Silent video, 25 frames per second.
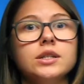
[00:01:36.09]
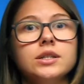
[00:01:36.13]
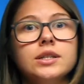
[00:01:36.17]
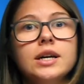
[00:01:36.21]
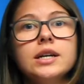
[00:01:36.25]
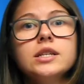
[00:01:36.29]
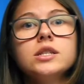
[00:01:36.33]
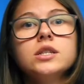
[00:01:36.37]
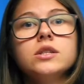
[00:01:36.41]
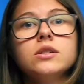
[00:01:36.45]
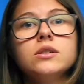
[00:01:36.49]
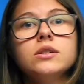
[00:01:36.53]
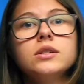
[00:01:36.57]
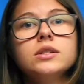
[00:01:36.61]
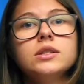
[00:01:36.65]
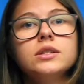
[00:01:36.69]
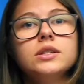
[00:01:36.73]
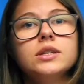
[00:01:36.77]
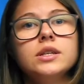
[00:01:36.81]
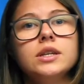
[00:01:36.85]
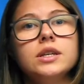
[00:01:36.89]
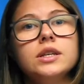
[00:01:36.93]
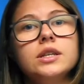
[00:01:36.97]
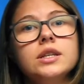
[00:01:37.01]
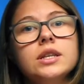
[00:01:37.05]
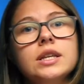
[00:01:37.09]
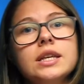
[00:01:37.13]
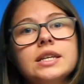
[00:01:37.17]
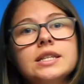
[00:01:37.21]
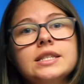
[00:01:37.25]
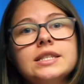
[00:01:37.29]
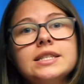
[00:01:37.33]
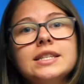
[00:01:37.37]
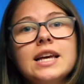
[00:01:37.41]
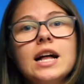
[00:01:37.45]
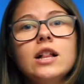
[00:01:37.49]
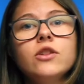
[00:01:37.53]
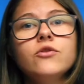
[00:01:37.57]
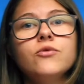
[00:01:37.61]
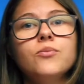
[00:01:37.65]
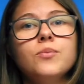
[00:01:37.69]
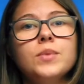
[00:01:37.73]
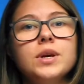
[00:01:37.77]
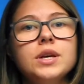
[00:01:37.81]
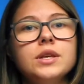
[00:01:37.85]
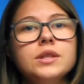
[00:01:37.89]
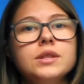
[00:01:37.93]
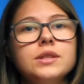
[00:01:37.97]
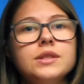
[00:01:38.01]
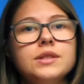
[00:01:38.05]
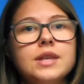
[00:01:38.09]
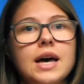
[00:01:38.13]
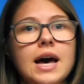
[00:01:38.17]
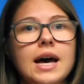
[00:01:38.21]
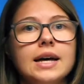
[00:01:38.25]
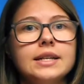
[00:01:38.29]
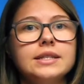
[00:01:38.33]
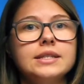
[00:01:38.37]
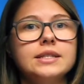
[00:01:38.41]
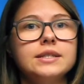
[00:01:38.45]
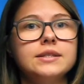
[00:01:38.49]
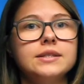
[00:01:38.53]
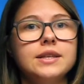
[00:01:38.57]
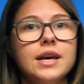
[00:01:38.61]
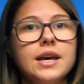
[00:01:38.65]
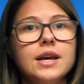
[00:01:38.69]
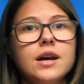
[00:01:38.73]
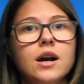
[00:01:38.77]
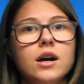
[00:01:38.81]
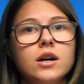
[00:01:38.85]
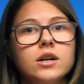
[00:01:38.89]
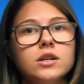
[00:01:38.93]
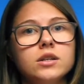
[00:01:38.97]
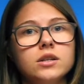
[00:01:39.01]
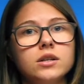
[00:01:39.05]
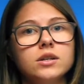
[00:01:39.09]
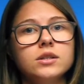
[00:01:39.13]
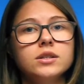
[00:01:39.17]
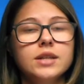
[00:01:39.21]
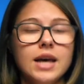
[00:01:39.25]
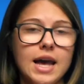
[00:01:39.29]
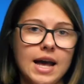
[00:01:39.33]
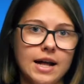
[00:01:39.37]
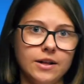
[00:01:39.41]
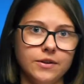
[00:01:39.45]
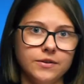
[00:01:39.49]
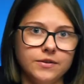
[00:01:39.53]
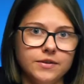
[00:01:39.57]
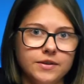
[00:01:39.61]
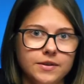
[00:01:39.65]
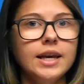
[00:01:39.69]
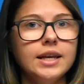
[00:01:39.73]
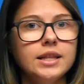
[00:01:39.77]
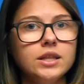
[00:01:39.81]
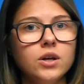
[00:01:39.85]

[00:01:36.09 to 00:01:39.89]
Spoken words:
does not in itself mean that they are not healthy.